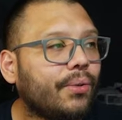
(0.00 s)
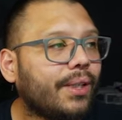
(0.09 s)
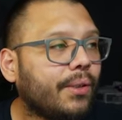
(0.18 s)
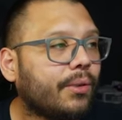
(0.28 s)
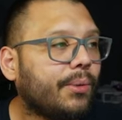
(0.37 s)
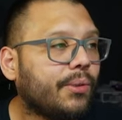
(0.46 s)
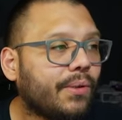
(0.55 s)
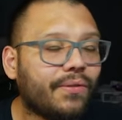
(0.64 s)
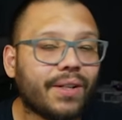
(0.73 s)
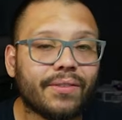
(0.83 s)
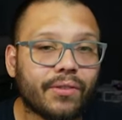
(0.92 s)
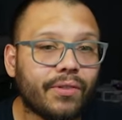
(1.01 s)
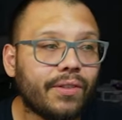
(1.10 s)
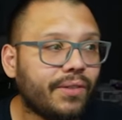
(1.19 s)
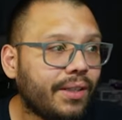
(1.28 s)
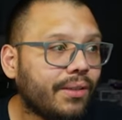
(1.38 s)
go anywhere between five to
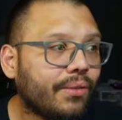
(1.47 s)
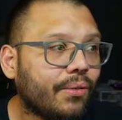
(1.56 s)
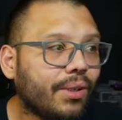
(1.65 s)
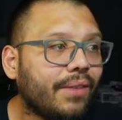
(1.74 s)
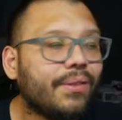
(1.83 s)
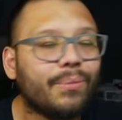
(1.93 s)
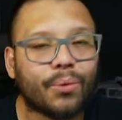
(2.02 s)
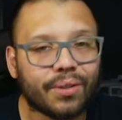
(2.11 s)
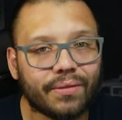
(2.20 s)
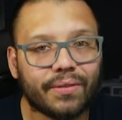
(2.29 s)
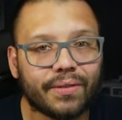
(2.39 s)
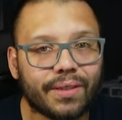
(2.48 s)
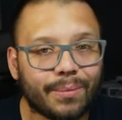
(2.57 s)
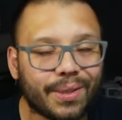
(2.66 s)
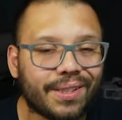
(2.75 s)
50 or even more than 50